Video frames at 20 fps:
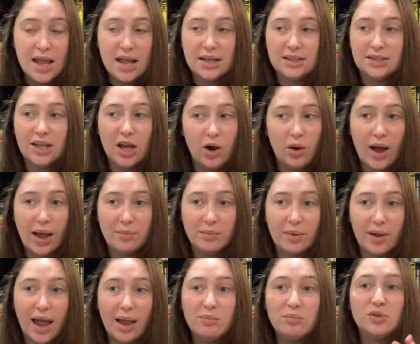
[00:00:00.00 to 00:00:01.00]
So
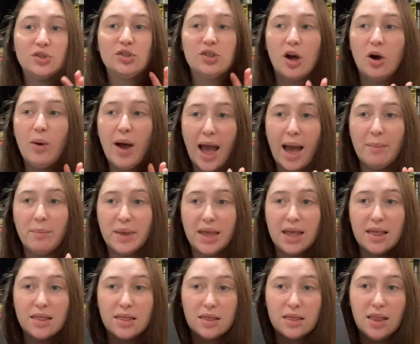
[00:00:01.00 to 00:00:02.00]
I'm so
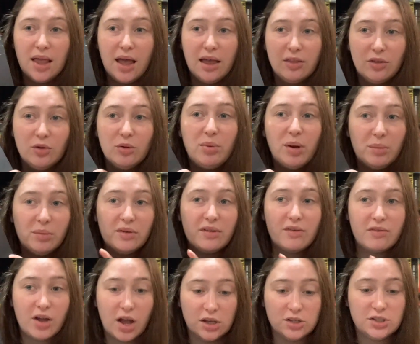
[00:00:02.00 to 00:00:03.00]
happy that the Republic
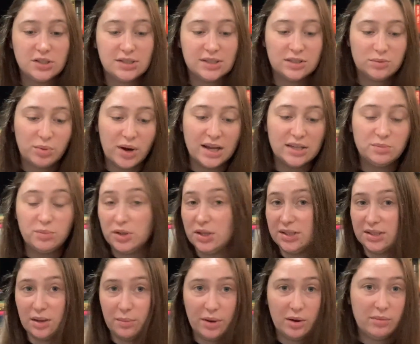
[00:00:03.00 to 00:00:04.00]
of Consciousness Prize put
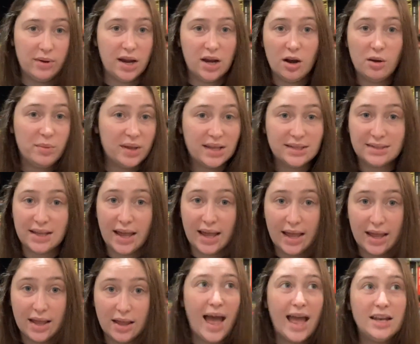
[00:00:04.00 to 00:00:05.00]
this on my radar, because
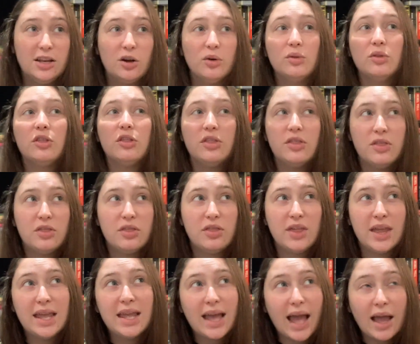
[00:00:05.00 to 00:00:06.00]
I don't
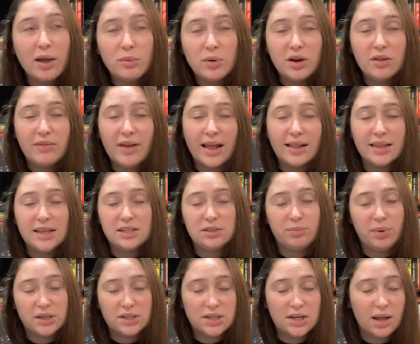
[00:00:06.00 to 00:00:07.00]
think I would have at least
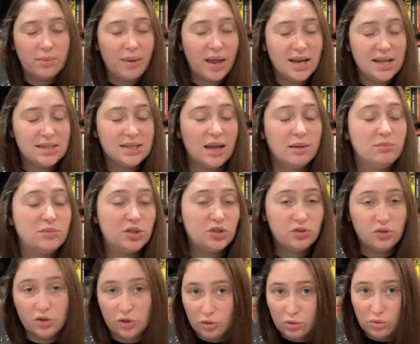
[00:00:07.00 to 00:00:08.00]
picked it up anytime
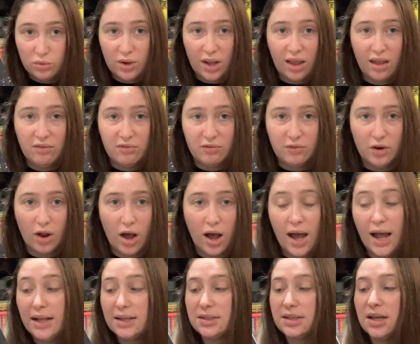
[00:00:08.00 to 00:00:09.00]
soon, if
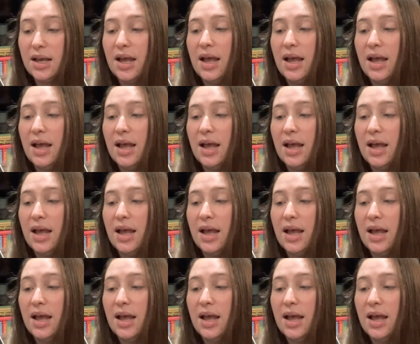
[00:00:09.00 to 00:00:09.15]
not.